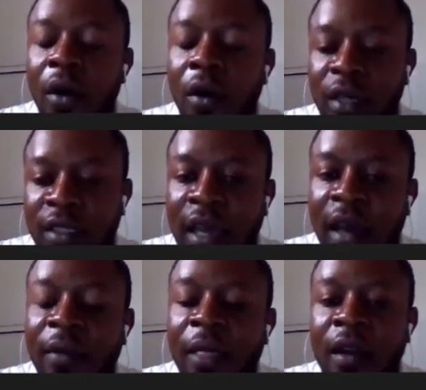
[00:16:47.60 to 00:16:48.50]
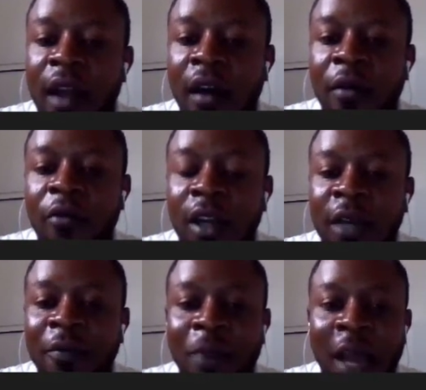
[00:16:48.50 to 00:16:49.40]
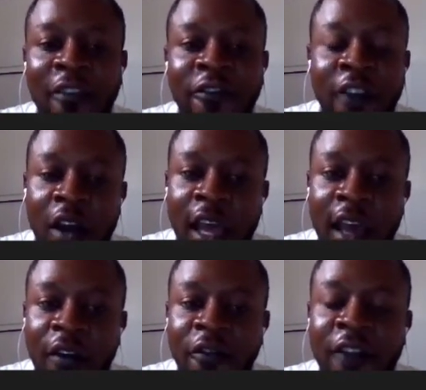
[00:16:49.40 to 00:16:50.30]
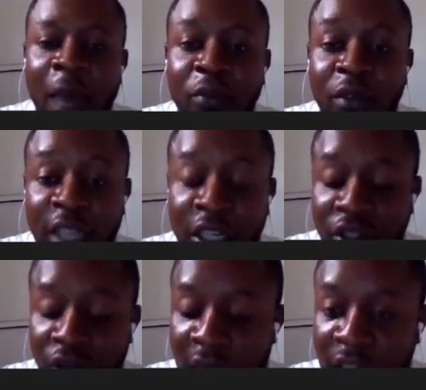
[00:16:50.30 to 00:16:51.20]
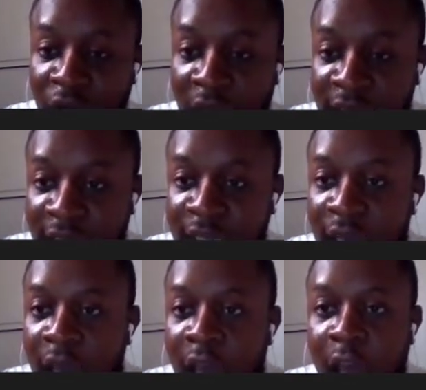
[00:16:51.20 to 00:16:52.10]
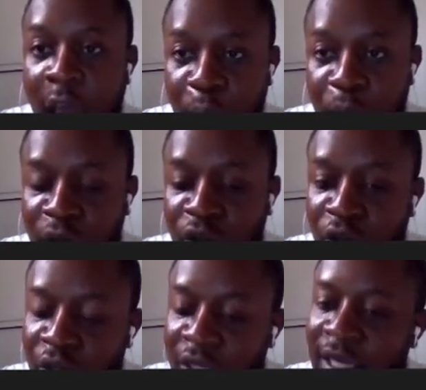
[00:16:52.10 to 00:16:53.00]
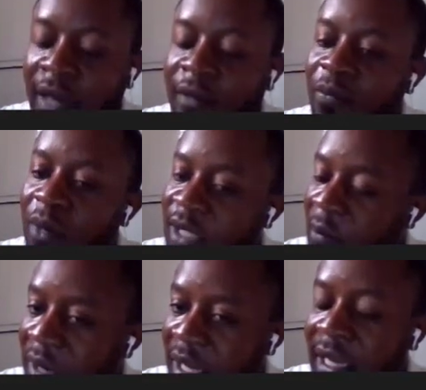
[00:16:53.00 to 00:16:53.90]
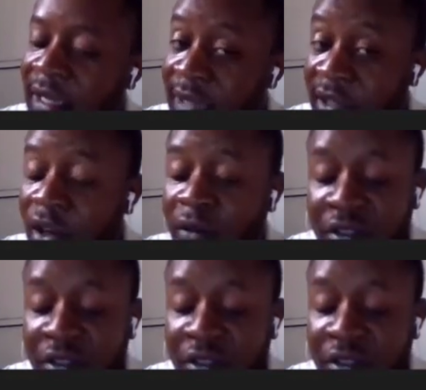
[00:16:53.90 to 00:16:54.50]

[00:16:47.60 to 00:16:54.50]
Okay, sir. Now, what the flight projection actually help you to do is that possibly in terms of